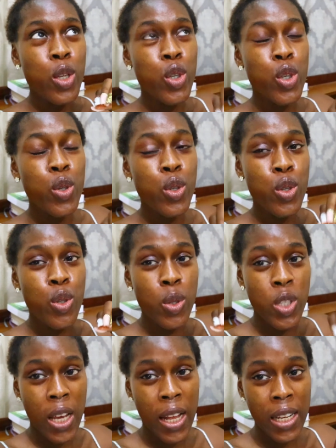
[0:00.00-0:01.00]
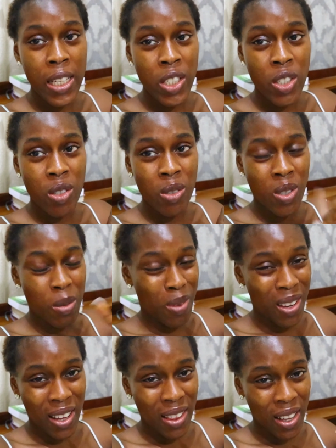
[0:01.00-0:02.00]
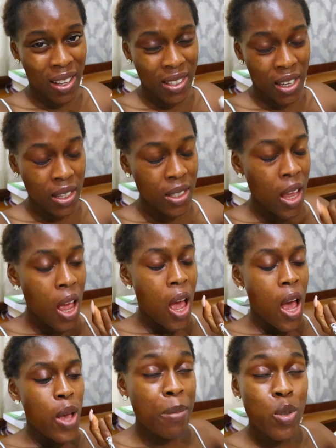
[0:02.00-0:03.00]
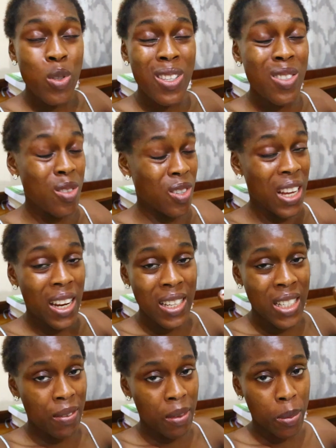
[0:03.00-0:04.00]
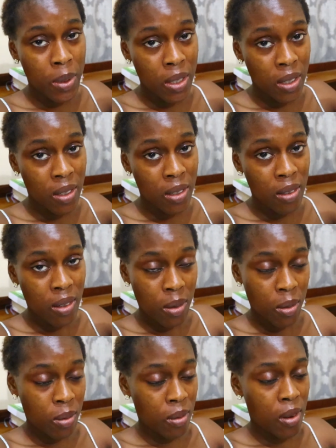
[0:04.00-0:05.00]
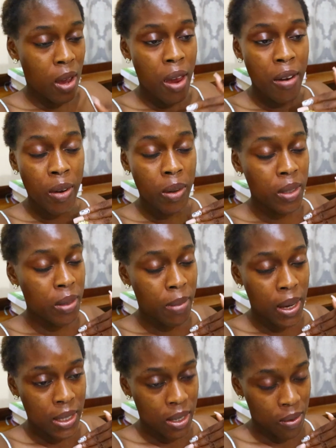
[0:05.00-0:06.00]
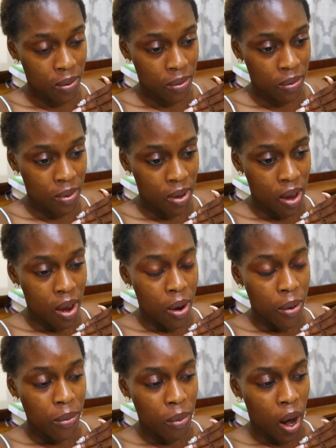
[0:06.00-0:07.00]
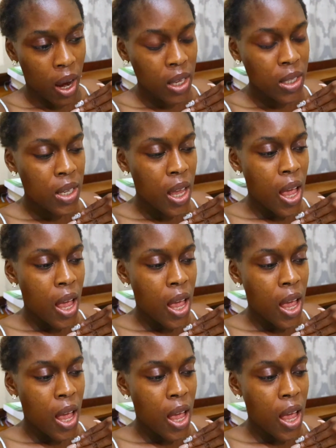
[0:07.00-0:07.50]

choose to challenge or something like that. Yes, I'm choosing to challenge everybody, you know, including myself, right?